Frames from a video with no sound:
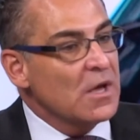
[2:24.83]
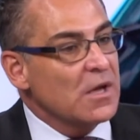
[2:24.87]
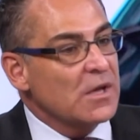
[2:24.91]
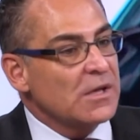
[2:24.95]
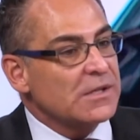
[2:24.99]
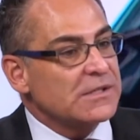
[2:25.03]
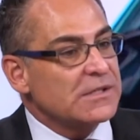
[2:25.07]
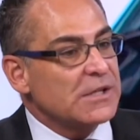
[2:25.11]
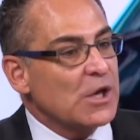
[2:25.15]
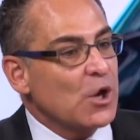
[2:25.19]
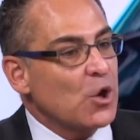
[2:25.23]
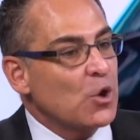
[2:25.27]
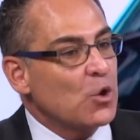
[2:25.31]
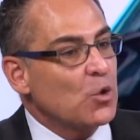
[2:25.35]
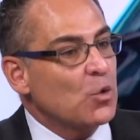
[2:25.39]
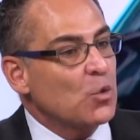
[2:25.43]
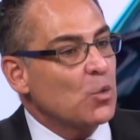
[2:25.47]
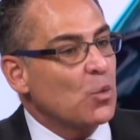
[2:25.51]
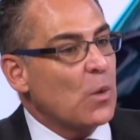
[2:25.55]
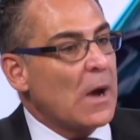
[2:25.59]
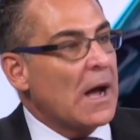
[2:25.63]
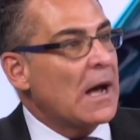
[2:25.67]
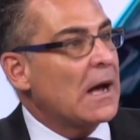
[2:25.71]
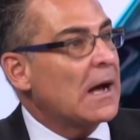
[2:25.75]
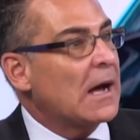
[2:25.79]
So
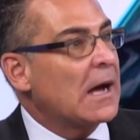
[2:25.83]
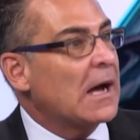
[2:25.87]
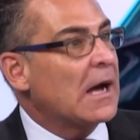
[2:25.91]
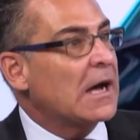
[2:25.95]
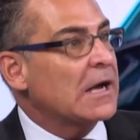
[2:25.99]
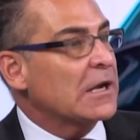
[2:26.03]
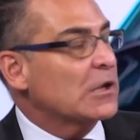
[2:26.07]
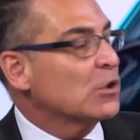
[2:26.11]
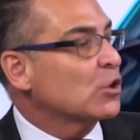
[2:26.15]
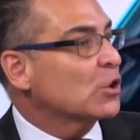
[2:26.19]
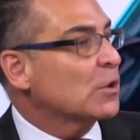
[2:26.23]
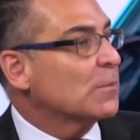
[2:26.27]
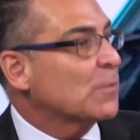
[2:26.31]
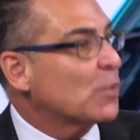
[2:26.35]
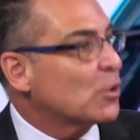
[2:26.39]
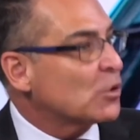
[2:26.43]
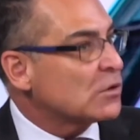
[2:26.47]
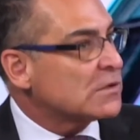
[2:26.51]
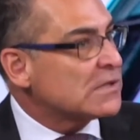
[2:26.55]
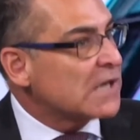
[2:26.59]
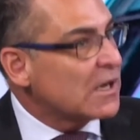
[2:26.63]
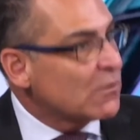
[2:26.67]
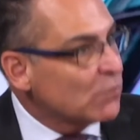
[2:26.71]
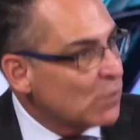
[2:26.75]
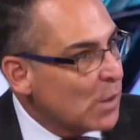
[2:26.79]
you look at models
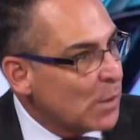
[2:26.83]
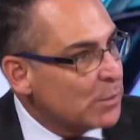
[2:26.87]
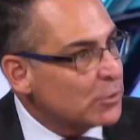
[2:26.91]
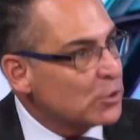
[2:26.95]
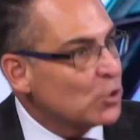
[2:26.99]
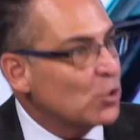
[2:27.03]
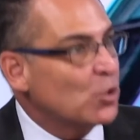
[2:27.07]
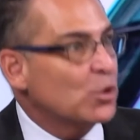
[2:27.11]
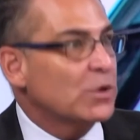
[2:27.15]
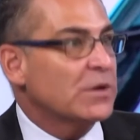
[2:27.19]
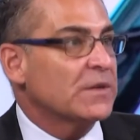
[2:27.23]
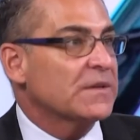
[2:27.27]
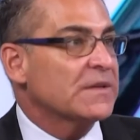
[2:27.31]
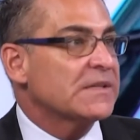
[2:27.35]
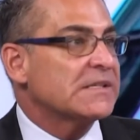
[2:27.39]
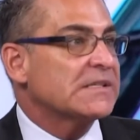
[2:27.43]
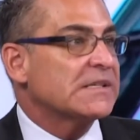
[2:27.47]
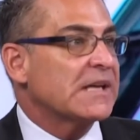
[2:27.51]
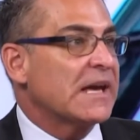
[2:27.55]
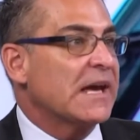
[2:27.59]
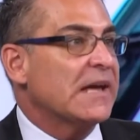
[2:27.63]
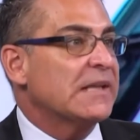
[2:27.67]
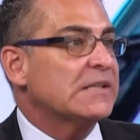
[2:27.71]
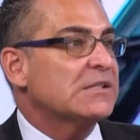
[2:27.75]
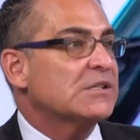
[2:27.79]
like Robinhood in the
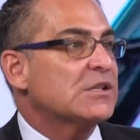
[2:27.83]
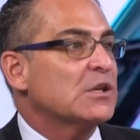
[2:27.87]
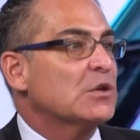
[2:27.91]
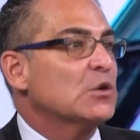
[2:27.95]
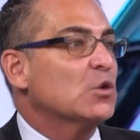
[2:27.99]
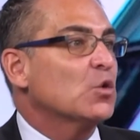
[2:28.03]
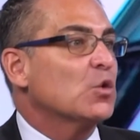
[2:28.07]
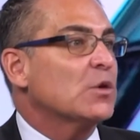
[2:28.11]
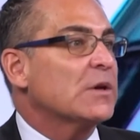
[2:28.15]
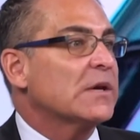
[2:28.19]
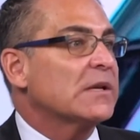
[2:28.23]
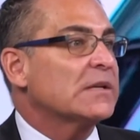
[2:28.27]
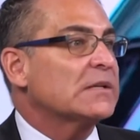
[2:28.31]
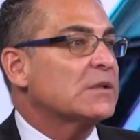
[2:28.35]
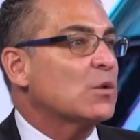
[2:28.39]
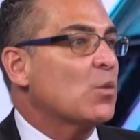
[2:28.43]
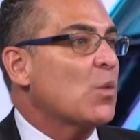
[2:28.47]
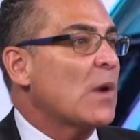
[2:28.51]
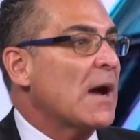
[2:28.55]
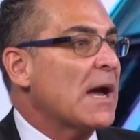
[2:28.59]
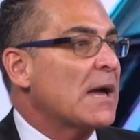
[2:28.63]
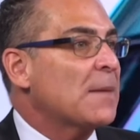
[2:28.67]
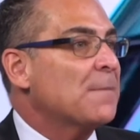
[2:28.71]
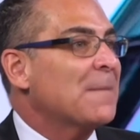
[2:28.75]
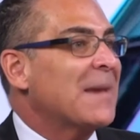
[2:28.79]
States, you look at the
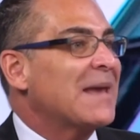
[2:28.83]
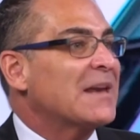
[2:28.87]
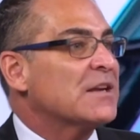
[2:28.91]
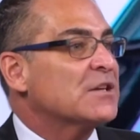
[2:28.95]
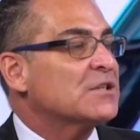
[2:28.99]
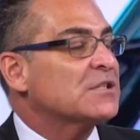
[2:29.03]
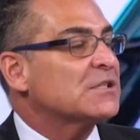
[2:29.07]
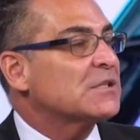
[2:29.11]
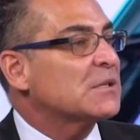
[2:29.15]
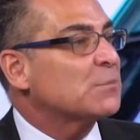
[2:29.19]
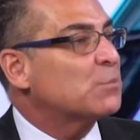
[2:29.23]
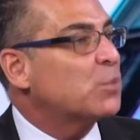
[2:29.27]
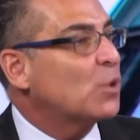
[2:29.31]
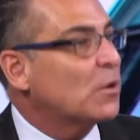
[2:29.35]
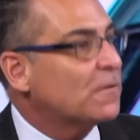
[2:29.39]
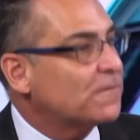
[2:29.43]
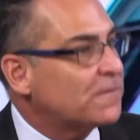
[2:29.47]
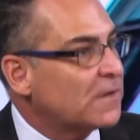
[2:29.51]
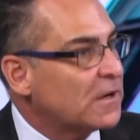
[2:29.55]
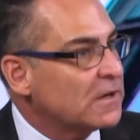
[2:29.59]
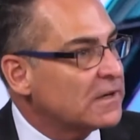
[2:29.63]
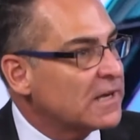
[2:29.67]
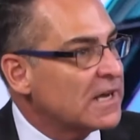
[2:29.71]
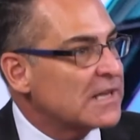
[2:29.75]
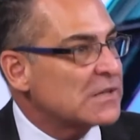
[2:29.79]
way managed
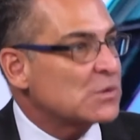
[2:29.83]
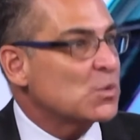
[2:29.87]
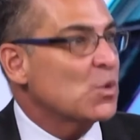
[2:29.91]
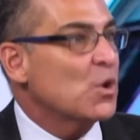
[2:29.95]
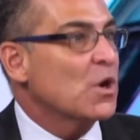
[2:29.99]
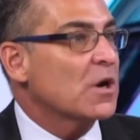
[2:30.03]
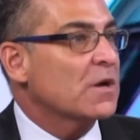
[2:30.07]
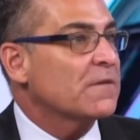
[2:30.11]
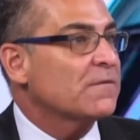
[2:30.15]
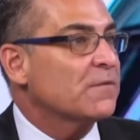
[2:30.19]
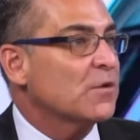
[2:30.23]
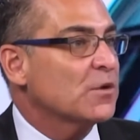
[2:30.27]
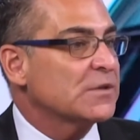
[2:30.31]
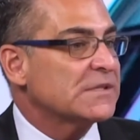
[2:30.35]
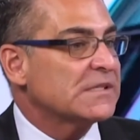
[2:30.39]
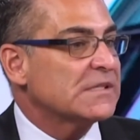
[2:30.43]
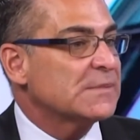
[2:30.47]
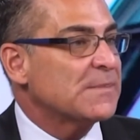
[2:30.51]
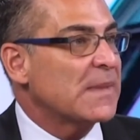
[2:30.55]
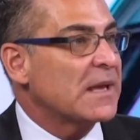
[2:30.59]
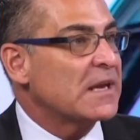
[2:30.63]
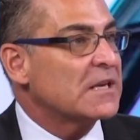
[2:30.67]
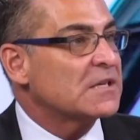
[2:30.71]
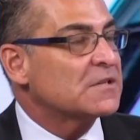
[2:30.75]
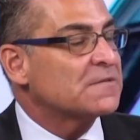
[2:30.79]
portfolios work versus
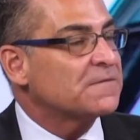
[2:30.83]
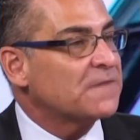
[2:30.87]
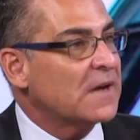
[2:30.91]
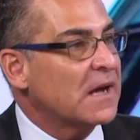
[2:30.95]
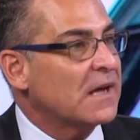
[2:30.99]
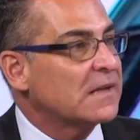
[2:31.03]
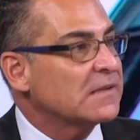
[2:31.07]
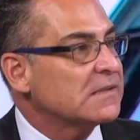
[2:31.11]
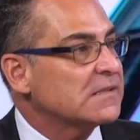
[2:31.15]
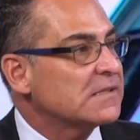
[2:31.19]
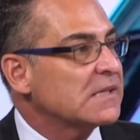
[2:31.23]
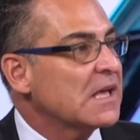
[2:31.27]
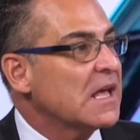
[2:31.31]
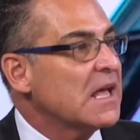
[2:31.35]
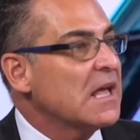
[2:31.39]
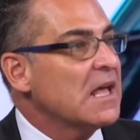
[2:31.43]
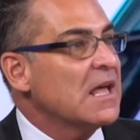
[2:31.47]
managed funds.